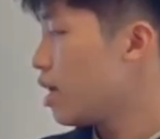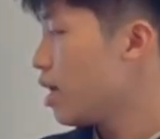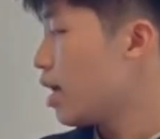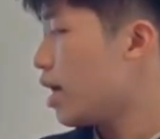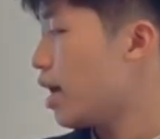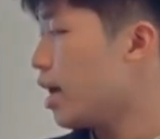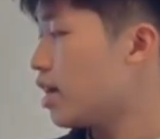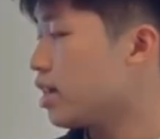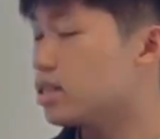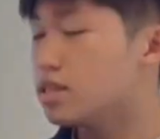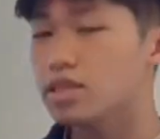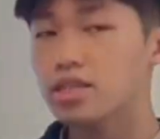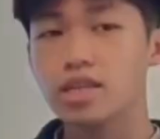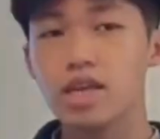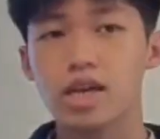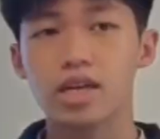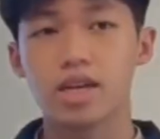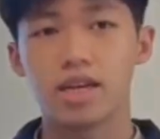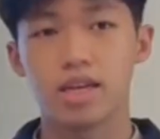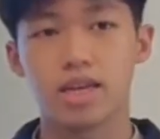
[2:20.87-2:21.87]
And
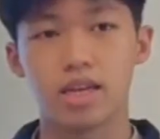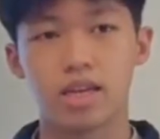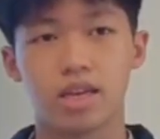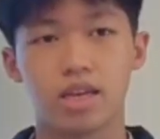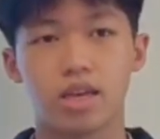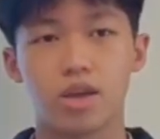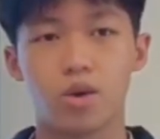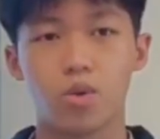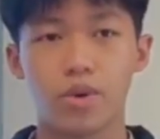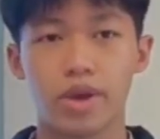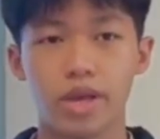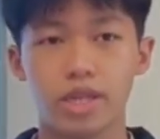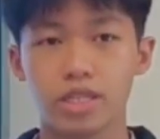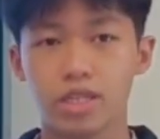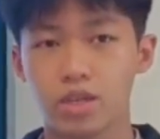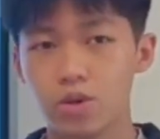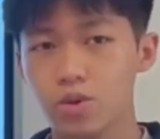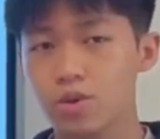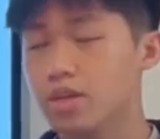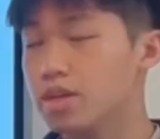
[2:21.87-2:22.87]
secondly, we
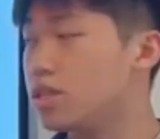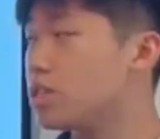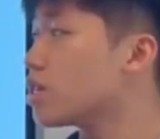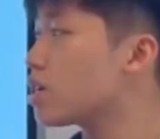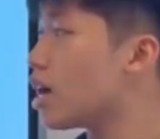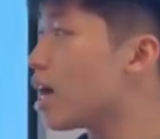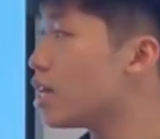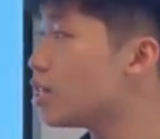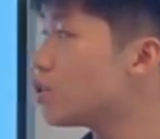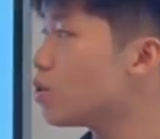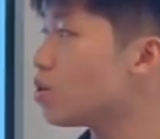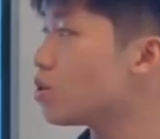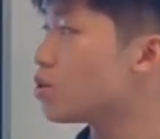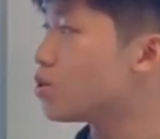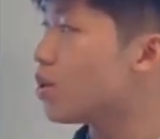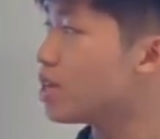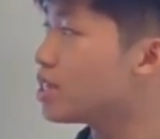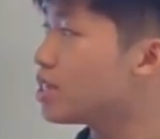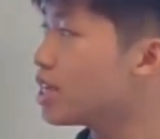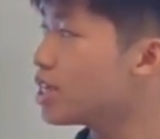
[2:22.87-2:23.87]
excluded cancelled
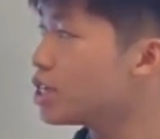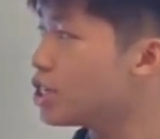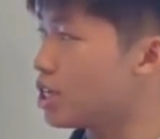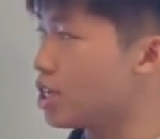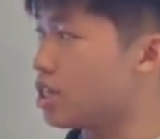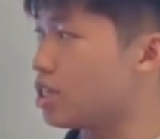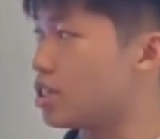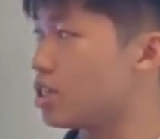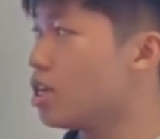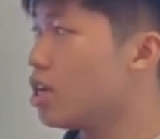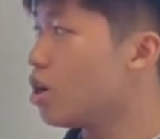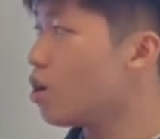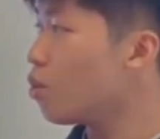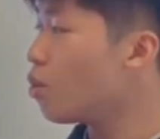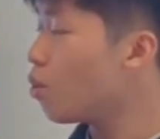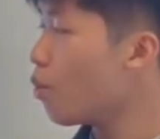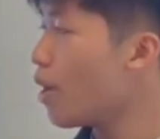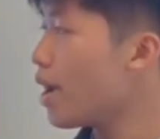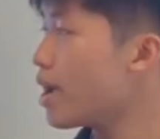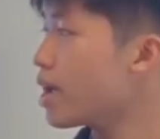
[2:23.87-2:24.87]
transactions
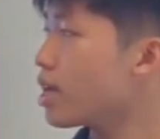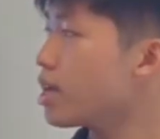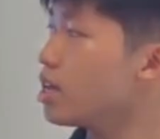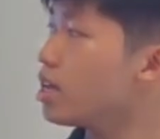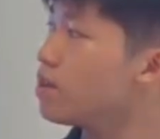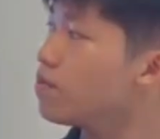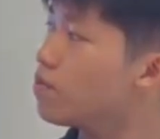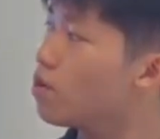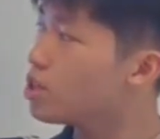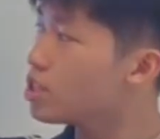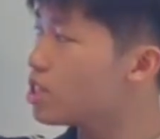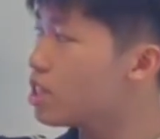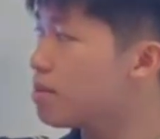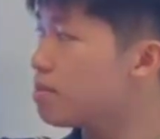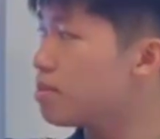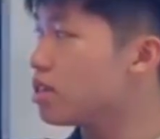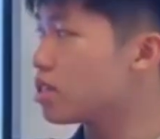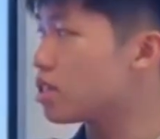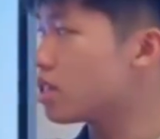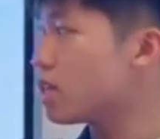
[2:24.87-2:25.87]
where invoice
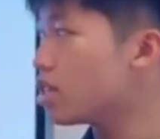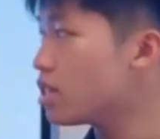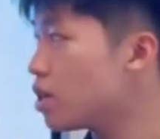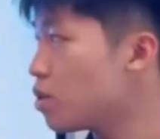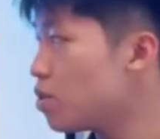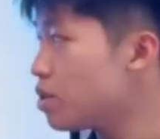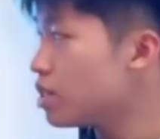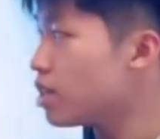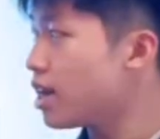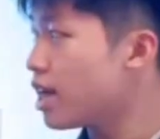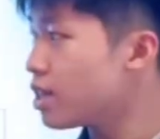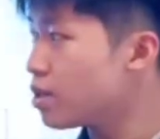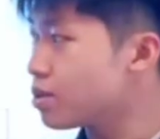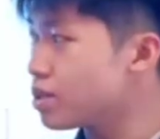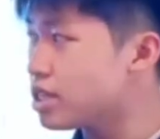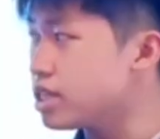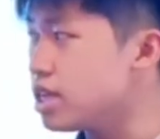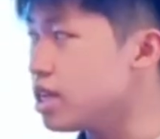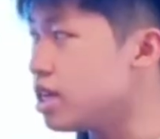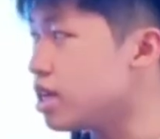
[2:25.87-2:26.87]
number starting with the letter
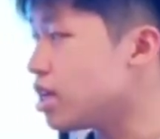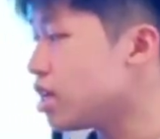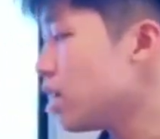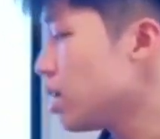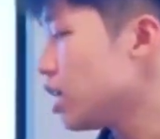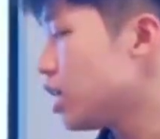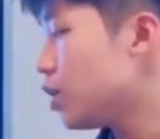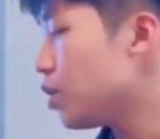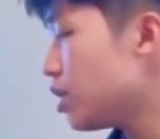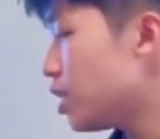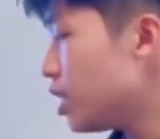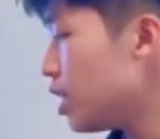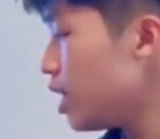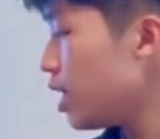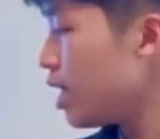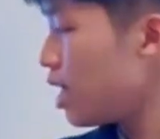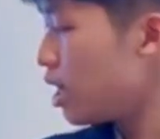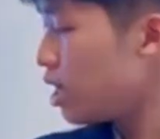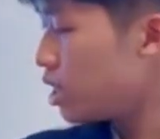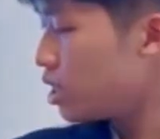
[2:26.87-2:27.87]
C. You see
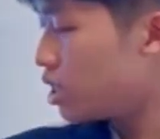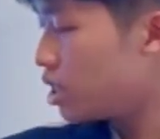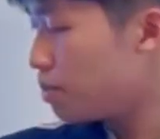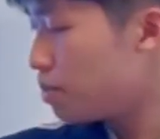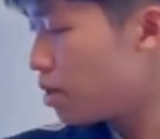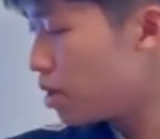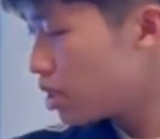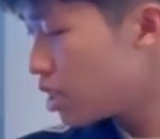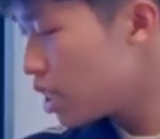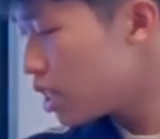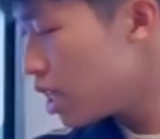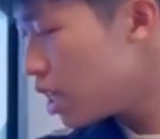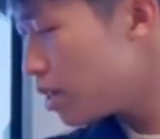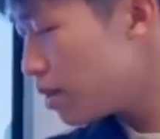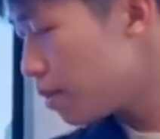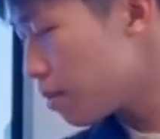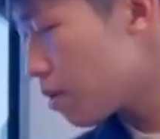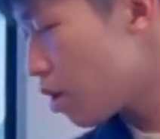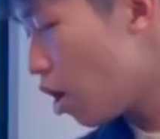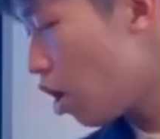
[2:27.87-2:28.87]
here is the percentage
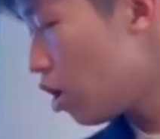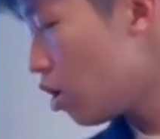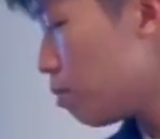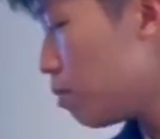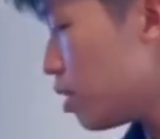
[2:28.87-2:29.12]
of column